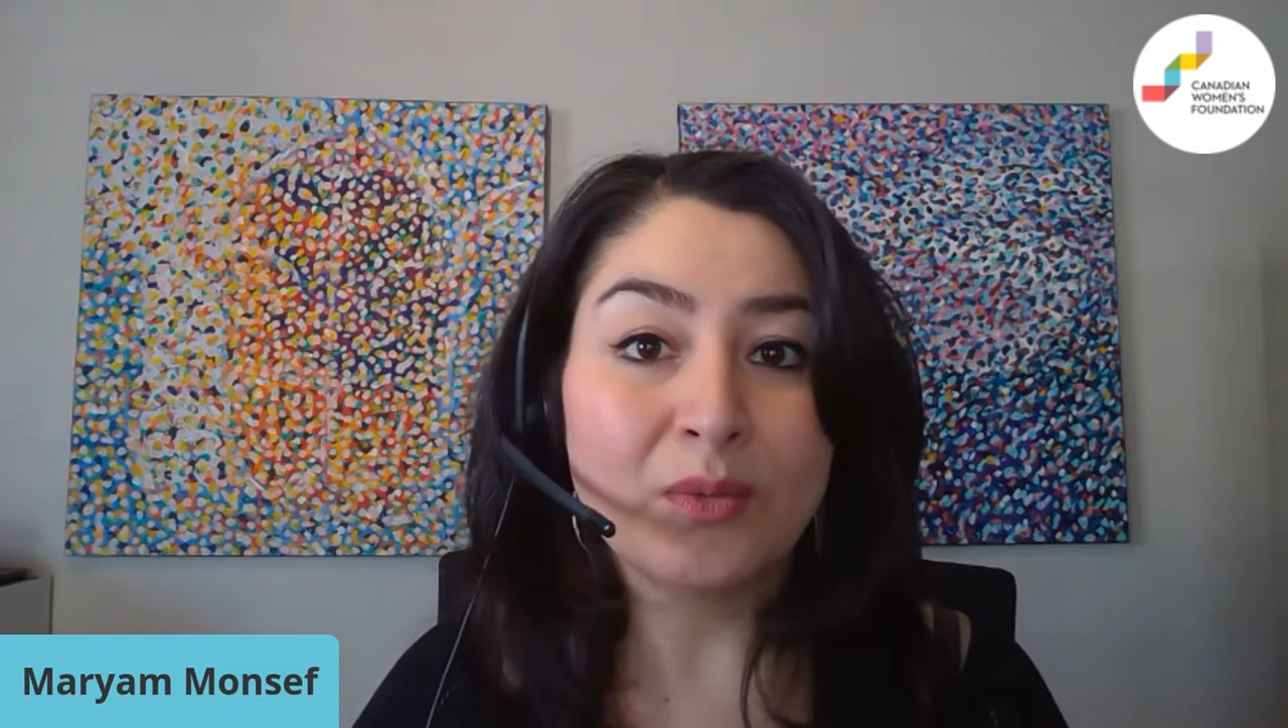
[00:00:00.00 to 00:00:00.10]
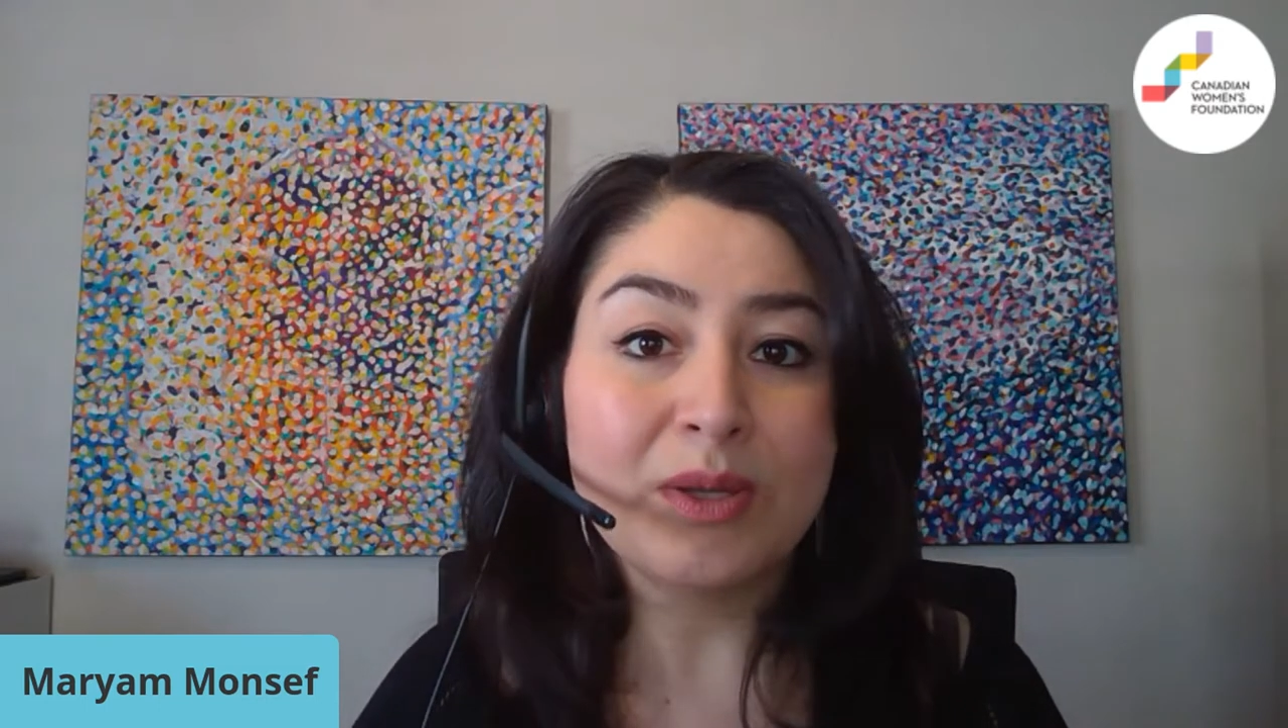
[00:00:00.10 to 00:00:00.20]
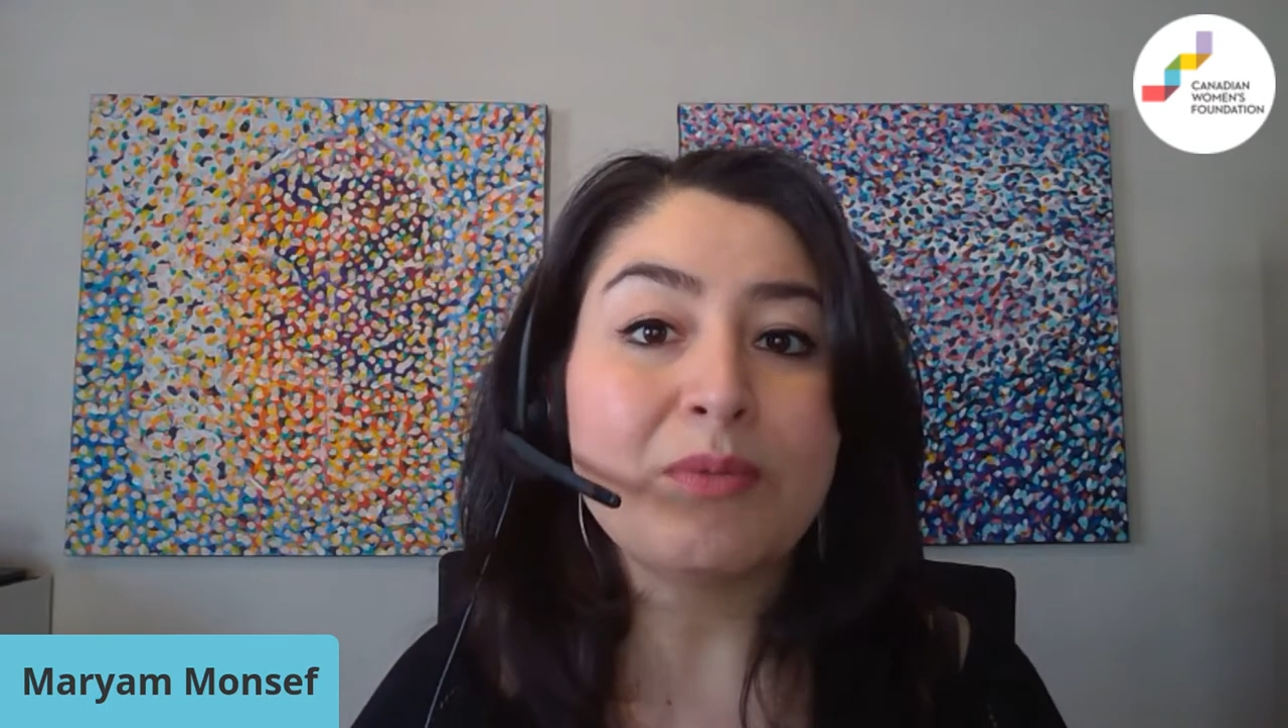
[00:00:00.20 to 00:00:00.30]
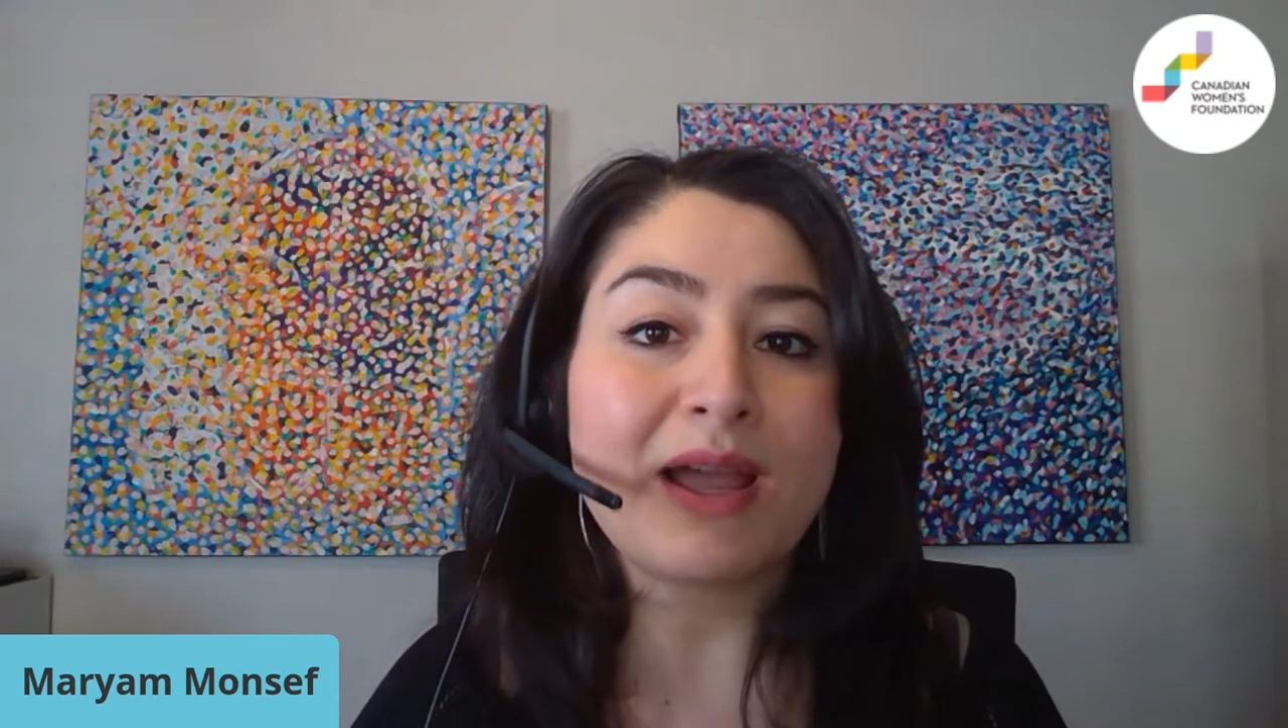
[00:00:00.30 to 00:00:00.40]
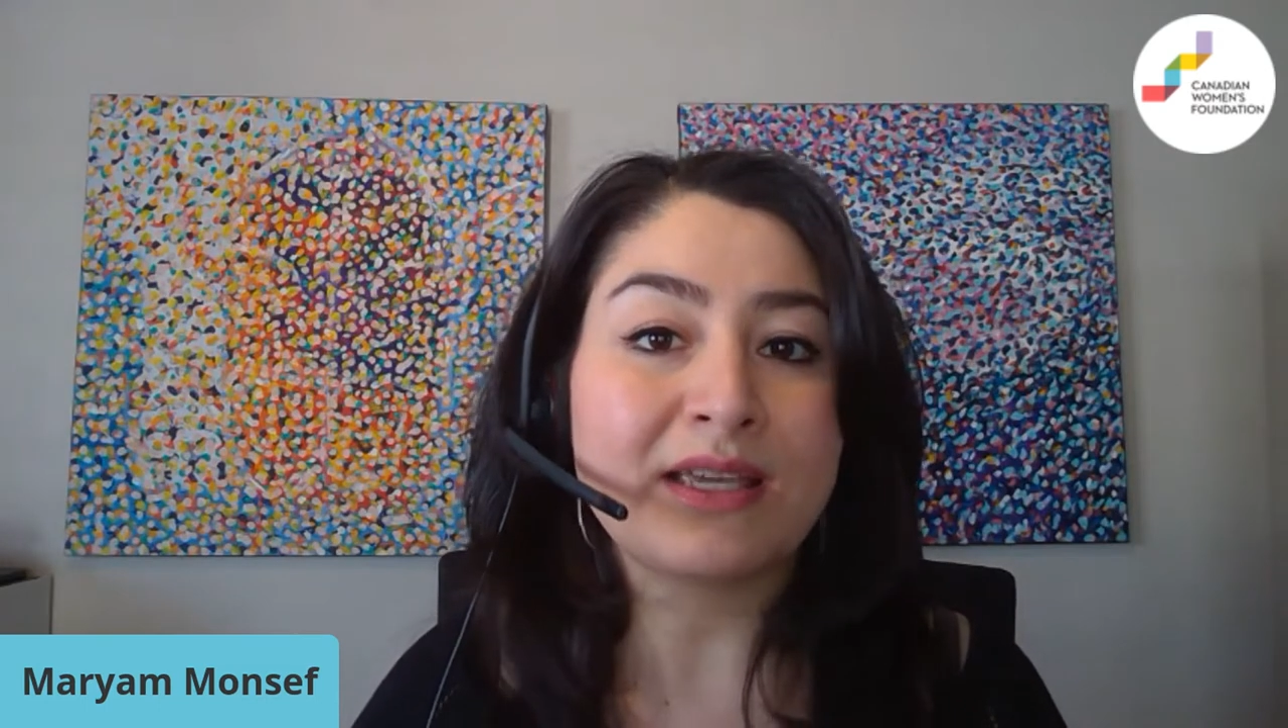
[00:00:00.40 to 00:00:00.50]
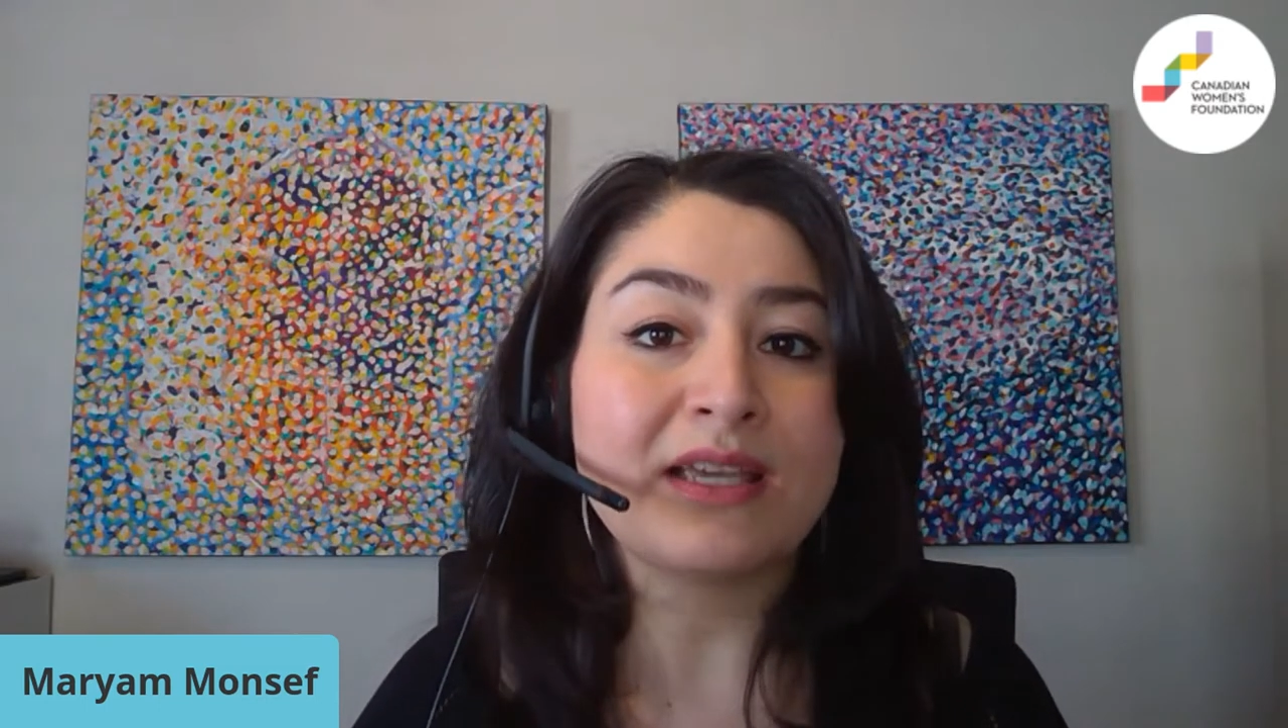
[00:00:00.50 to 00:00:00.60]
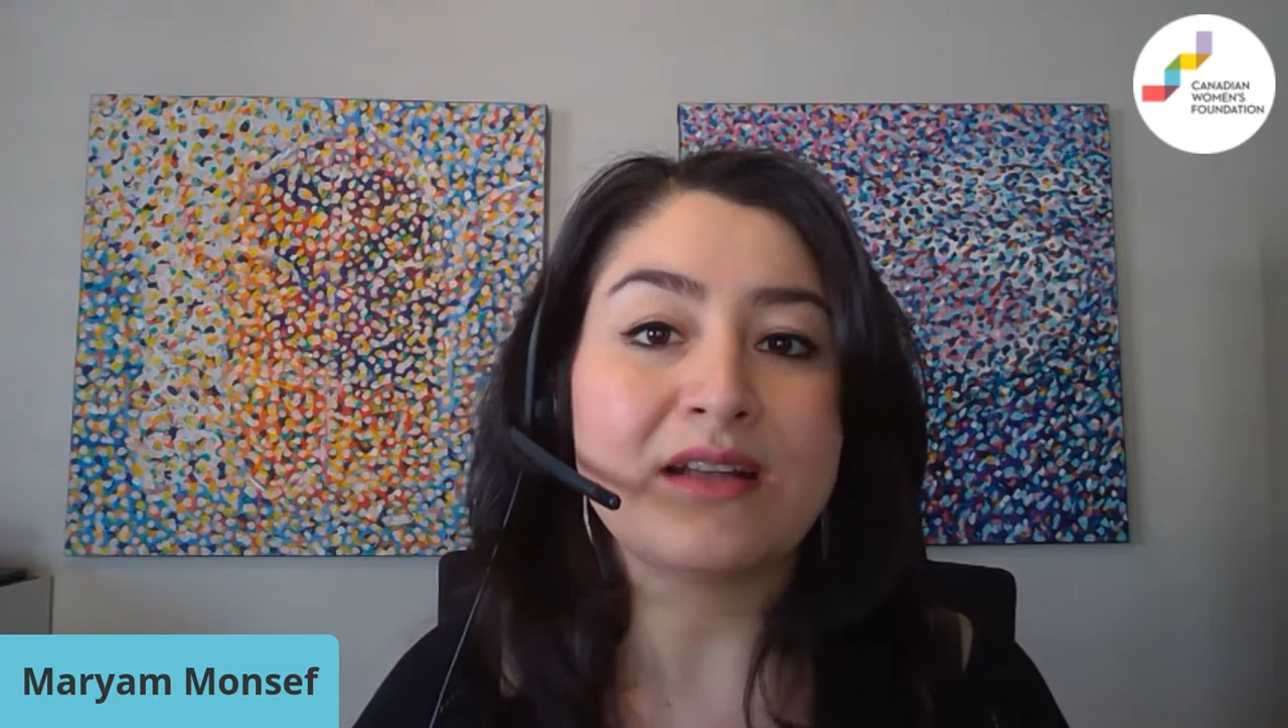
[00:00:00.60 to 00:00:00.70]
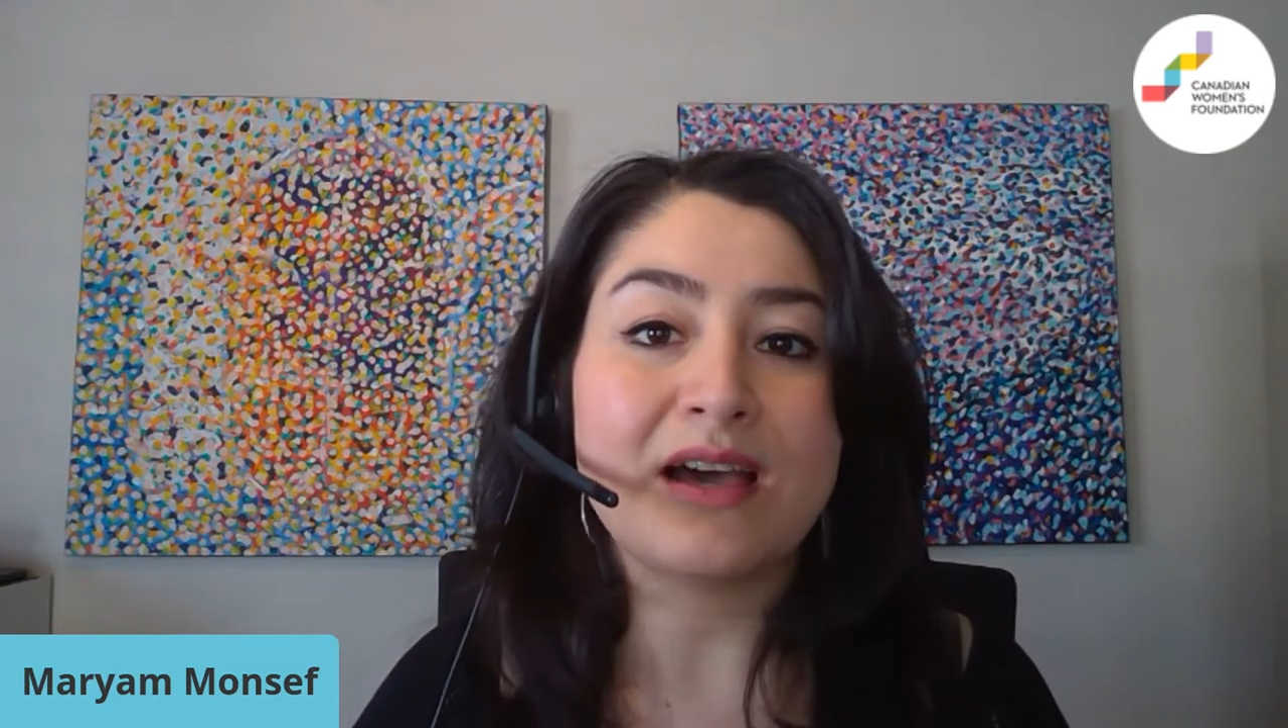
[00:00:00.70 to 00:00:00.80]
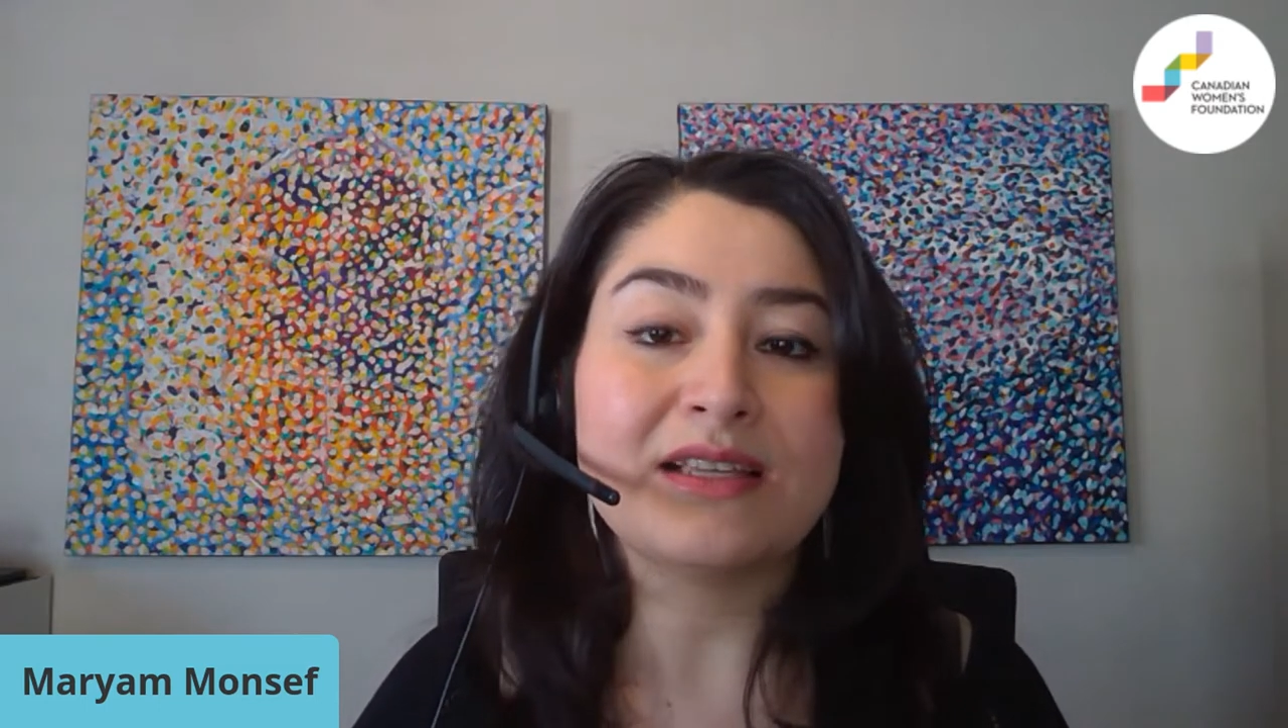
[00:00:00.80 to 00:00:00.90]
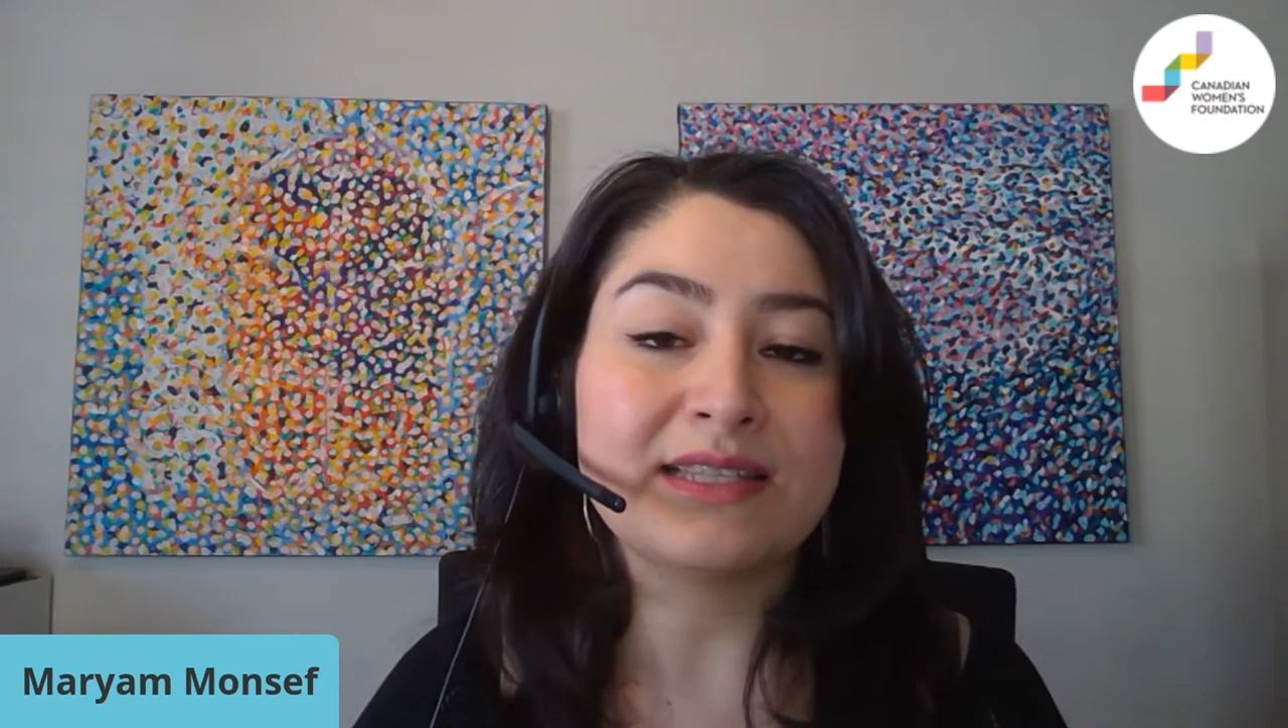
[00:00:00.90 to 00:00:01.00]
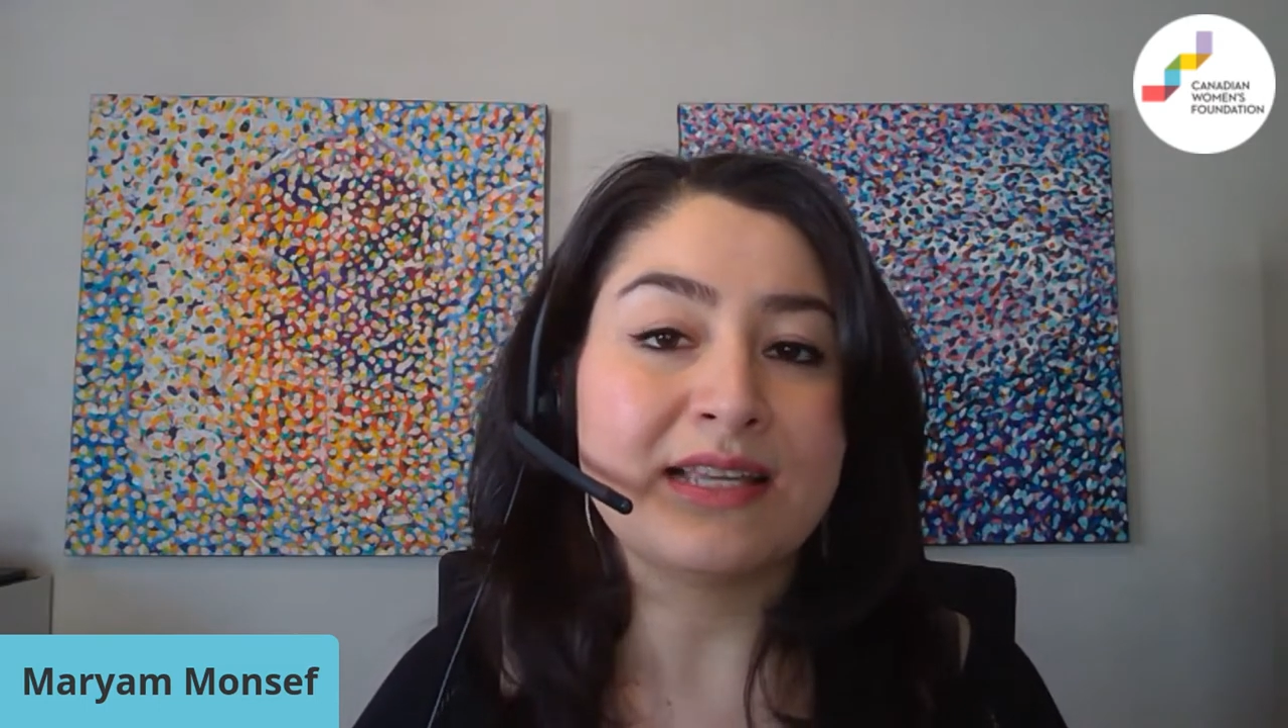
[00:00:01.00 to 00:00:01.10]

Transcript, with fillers: We recognized